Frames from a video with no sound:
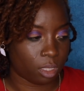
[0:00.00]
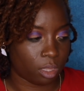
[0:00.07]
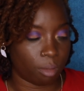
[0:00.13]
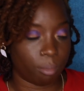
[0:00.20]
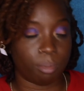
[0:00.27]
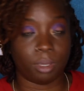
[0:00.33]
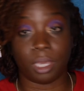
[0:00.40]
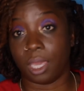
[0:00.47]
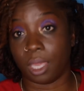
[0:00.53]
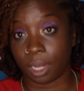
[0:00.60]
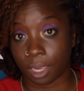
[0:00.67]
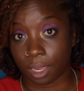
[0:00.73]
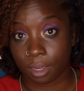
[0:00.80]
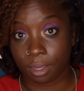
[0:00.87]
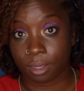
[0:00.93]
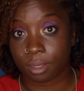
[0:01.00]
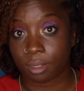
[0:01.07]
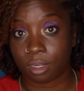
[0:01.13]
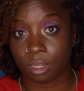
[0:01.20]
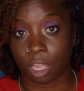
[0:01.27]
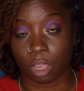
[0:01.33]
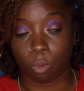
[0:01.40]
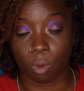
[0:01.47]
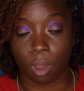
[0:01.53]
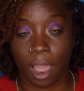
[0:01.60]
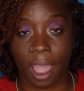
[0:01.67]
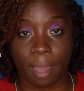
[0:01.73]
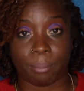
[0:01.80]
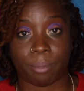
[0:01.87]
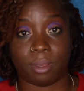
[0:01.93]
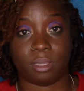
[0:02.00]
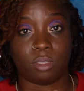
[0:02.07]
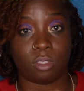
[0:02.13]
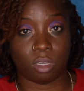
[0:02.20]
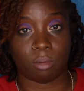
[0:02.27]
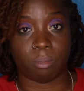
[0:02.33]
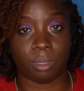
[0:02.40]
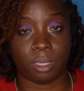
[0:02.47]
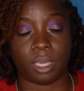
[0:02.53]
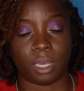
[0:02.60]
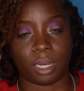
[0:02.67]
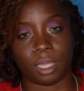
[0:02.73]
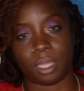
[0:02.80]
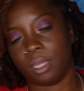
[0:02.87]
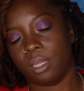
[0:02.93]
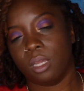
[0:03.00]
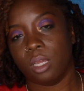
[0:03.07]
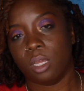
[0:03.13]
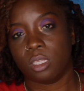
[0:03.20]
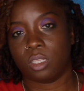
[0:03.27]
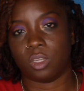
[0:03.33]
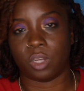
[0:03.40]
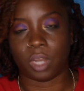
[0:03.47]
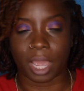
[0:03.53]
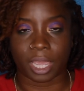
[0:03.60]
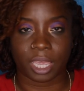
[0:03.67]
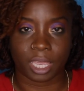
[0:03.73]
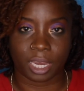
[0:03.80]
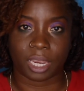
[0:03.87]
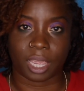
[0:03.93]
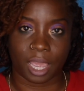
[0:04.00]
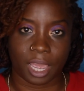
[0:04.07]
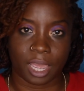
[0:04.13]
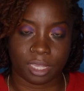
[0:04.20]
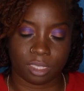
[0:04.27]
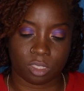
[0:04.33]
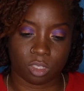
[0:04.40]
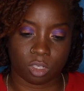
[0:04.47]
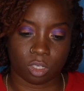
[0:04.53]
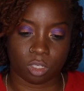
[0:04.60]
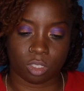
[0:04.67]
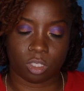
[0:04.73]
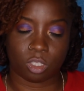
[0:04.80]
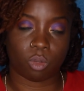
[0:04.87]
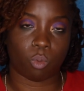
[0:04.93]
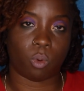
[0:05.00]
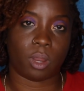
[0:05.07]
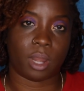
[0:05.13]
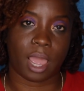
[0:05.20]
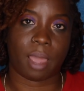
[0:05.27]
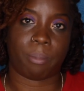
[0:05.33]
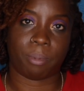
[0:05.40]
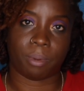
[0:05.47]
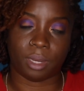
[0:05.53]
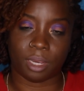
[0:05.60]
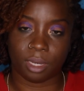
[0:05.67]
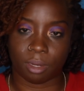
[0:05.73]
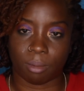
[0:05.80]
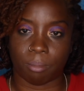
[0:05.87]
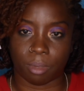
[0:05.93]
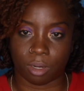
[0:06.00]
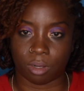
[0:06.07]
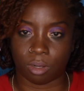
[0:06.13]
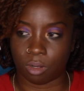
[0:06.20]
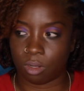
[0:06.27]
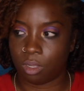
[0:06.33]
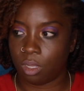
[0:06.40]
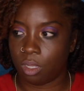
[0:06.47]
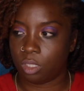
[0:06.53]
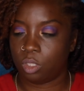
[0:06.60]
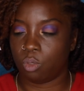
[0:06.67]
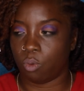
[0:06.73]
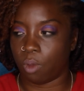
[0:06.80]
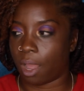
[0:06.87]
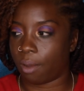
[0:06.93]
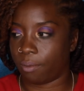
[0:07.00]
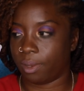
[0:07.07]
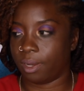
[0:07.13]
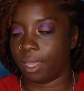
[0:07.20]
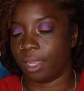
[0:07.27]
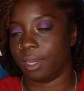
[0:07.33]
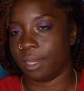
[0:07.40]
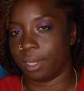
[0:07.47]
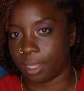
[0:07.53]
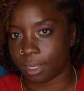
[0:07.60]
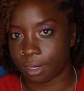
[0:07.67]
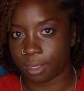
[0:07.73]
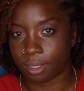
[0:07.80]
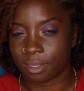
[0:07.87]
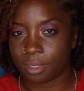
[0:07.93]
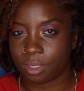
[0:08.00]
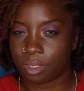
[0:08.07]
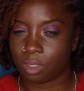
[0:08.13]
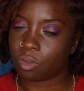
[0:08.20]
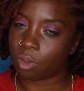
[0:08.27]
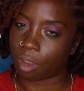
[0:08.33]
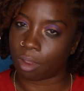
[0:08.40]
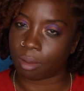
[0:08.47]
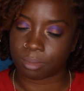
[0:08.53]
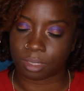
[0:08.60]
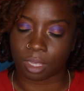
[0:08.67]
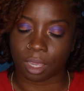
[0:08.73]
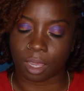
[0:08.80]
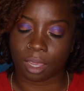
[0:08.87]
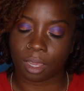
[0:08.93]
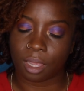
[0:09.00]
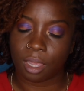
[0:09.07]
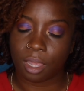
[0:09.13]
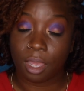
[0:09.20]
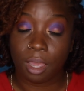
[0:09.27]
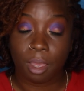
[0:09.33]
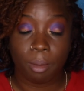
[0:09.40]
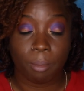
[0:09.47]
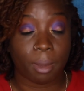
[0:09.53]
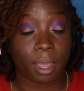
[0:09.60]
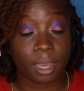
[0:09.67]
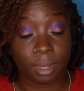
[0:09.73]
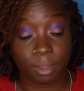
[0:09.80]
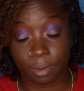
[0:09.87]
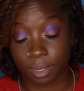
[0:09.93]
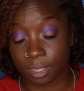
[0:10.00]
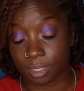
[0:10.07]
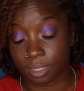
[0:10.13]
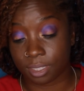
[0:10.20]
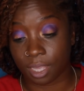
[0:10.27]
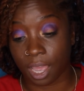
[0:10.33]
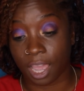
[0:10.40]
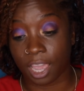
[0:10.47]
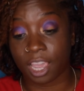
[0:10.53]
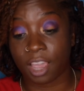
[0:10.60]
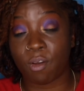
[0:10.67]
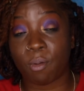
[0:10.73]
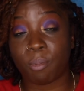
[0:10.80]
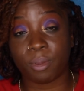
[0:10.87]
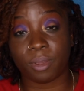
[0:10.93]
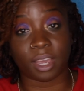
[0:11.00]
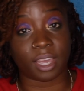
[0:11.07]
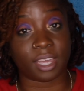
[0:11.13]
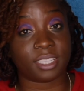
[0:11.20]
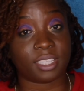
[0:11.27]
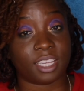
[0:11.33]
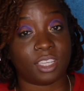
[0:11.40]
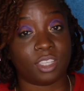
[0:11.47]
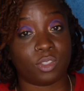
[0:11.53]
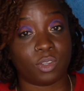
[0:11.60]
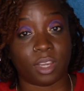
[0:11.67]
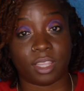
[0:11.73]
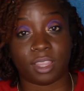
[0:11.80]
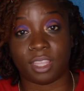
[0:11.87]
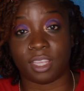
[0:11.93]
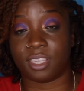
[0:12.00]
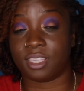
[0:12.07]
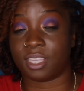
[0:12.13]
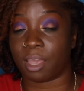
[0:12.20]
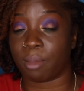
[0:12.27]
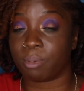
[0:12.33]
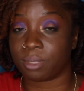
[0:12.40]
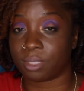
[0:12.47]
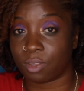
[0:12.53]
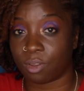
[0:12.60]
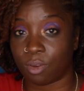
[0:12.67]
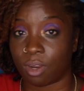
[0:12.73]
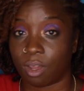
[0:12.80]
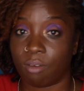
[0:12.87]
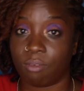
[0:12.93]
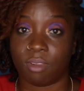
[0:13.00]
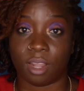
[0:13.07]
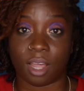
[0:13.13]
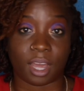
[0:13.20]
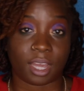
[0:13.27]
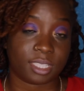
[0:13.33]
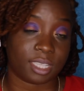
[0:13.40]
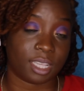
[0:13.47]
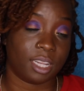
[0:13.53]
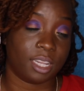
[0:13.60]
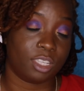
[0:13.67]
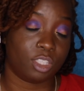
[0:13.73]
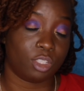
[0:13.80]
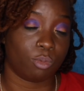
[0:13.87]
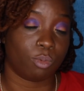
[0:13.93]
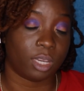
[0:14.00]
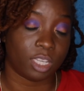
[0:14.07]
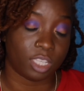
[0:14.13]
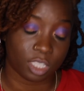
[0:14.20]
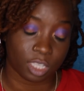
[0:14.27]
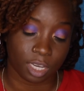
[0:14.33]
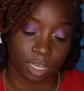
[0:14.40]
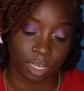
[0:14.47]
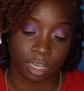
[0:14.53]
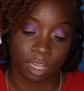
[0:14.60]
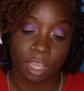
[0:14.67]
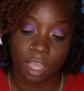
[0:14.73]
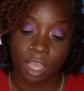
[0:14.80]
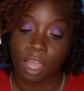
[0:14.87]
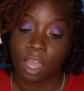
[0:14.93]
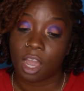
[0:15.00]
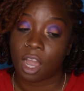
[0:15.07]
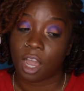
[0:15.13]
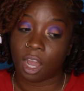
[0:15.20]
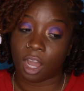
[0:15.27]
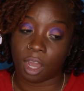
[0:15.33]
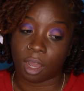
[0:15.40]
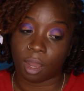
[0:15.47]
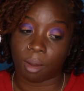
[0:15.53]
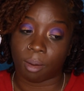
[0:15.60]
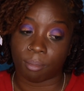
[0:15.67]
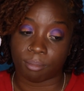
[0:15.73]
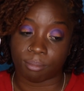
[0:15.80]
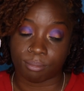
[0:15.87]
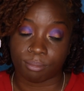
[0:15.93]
the beginning. Like what happened to the beginning, to not getting answers, to what happened in the middle, to how it ended. You get what I'm saying? But anyways, I hope you guys enjoyed this episode of Locs and Lituation. Yeah,